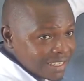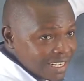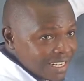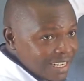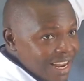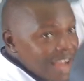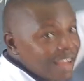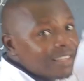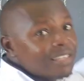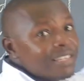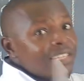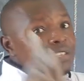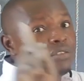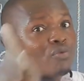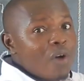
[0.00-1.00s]
cylinder
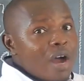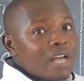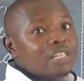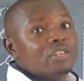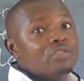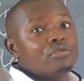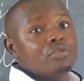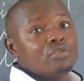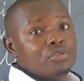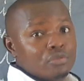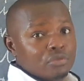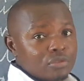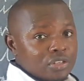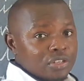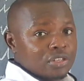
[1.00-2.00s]
is what you
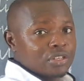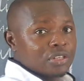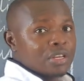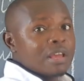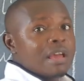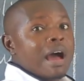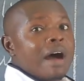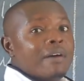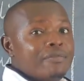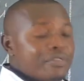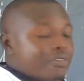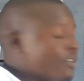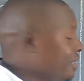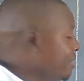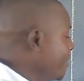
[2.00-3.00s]
use. Have you
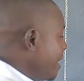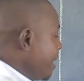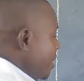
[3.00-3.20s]
got my